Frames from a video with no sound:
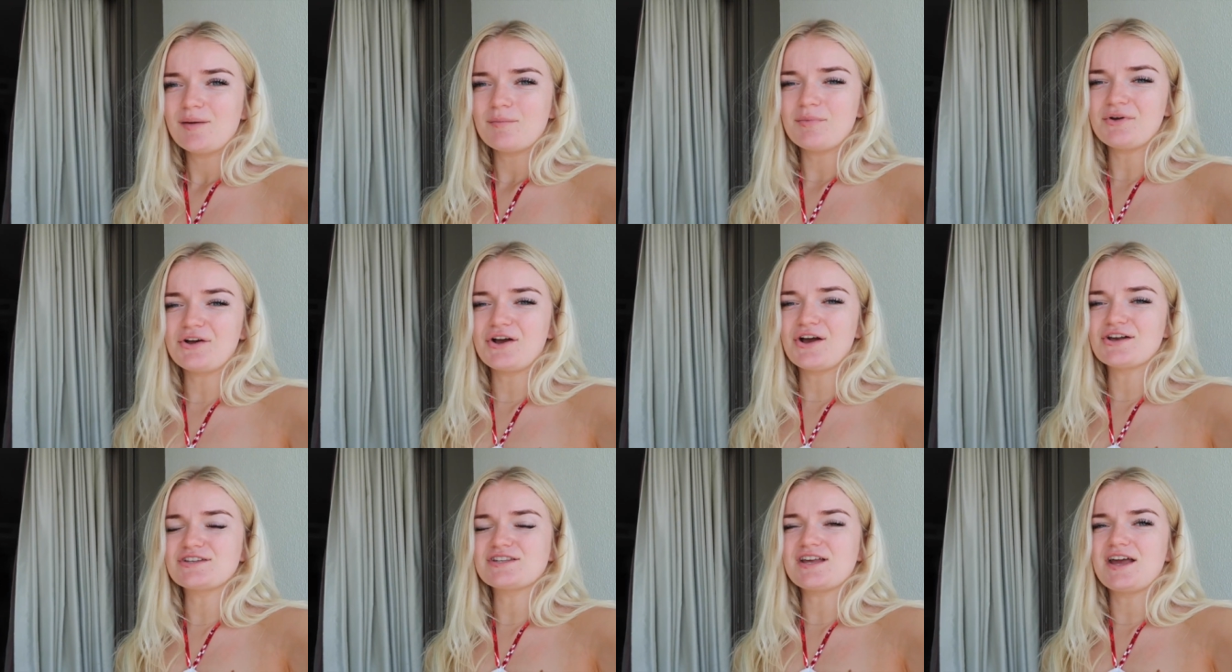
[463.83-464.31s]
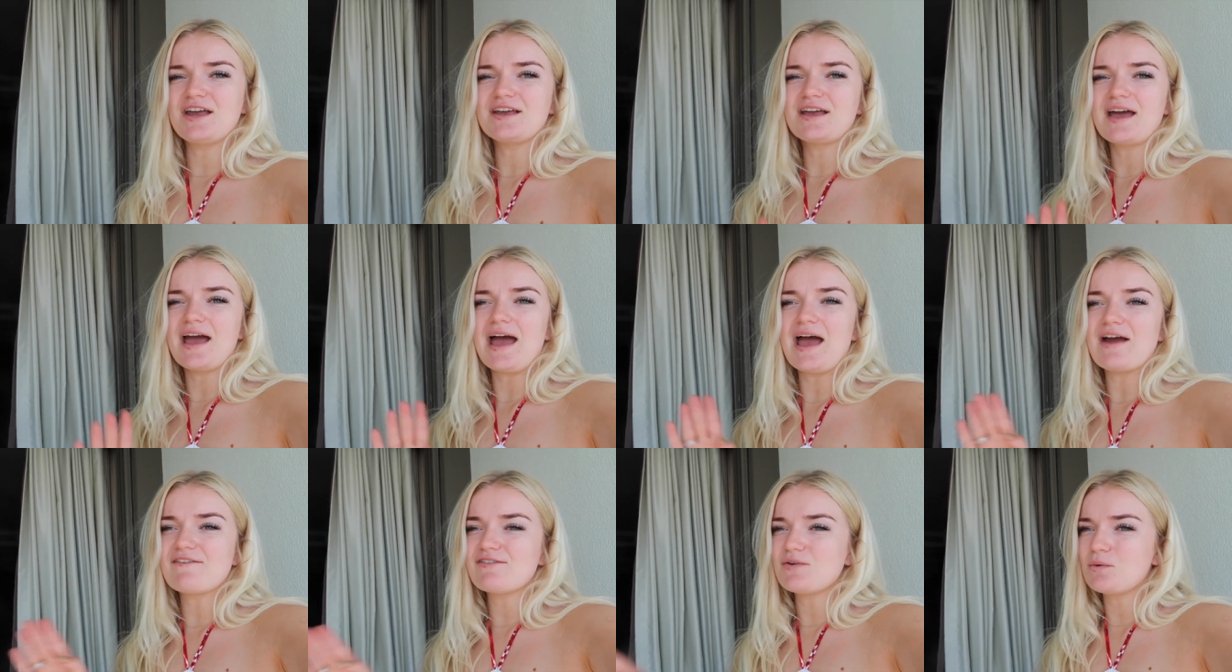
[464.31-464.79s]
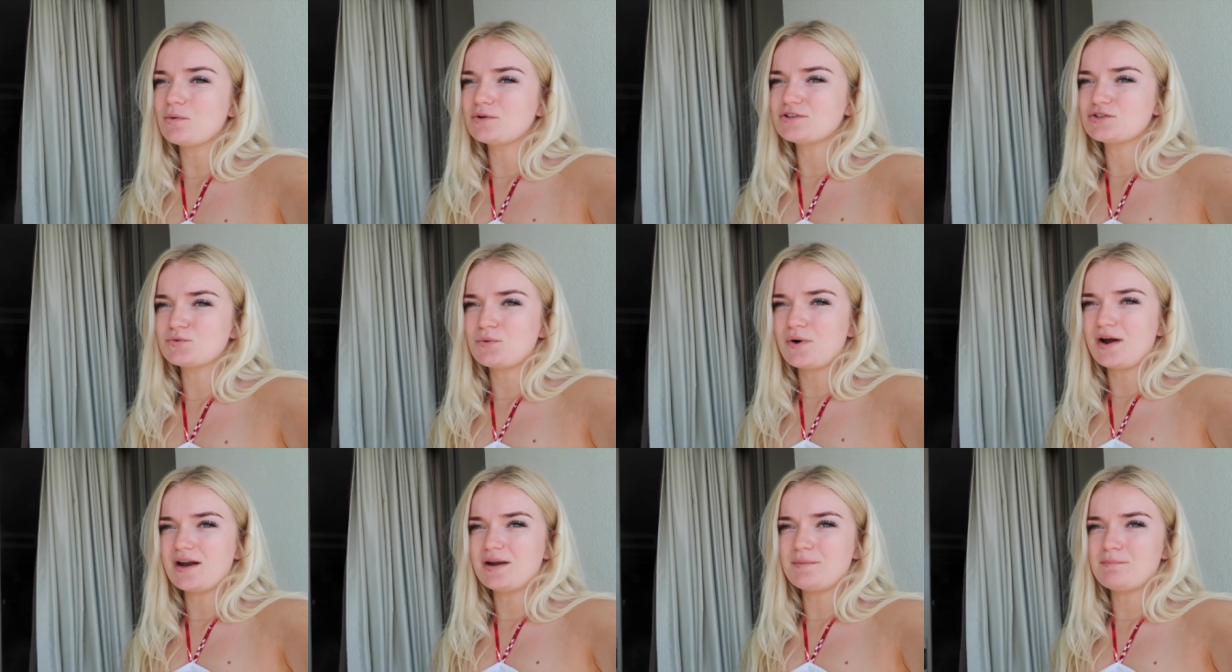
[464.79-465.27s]
because like
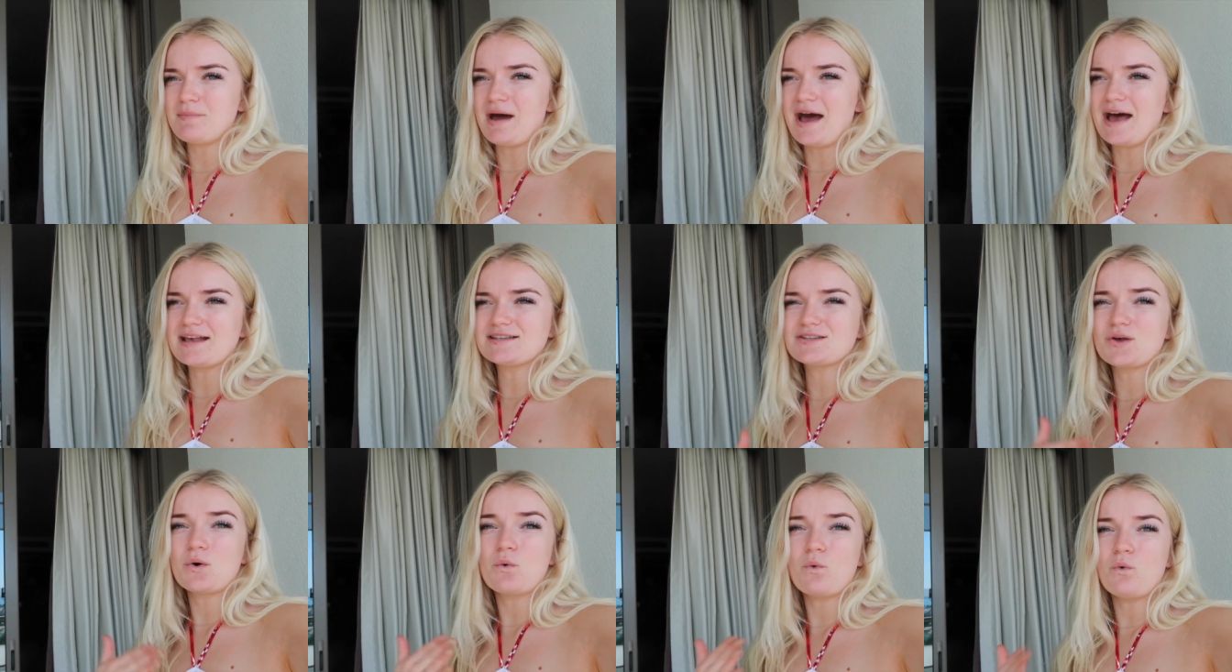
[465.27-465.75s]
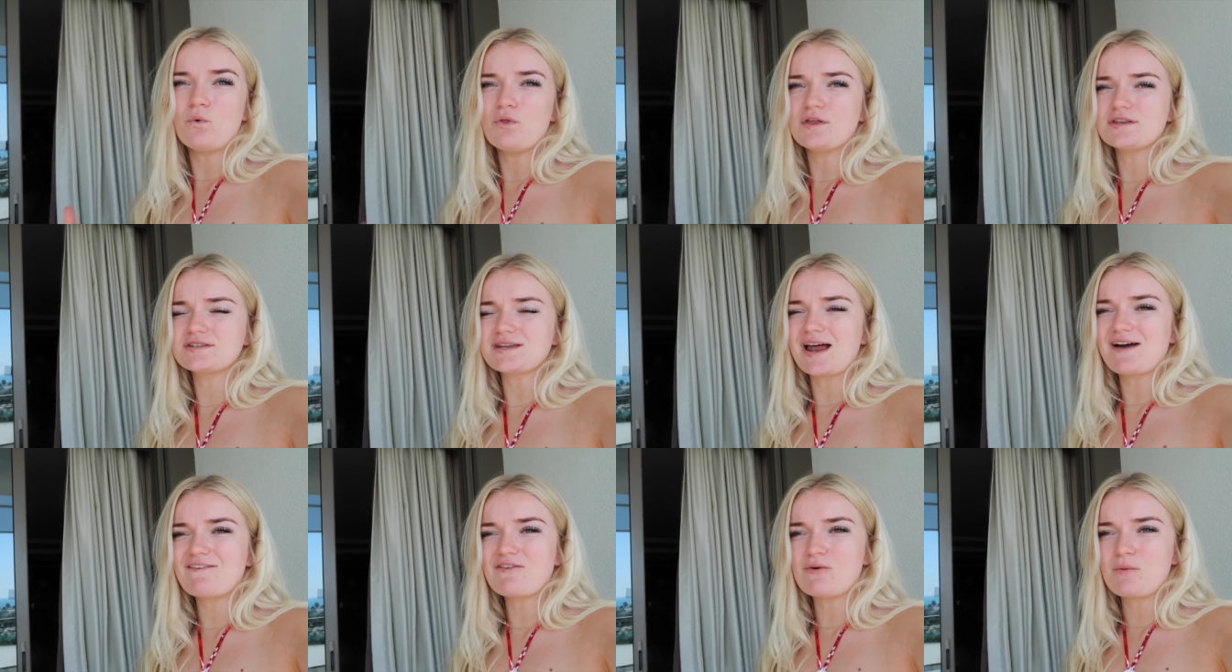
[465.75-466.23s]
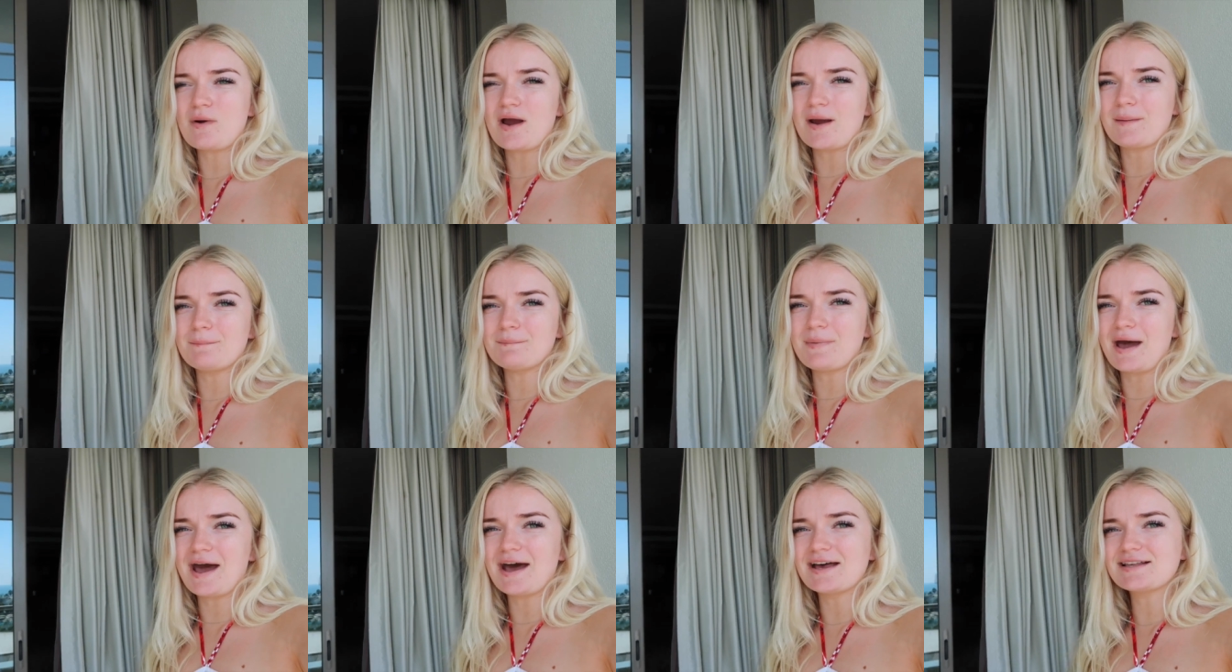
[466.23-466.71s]
everyone's wearing a mask, like all the staff are
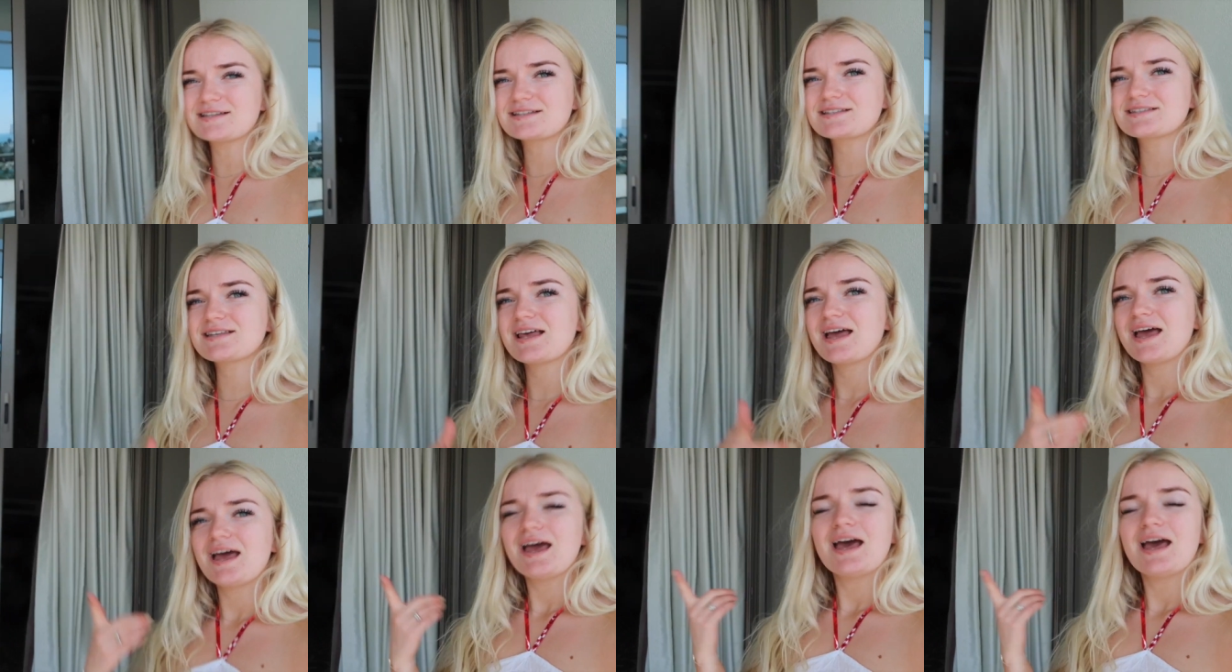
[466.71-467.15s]
wearing masks.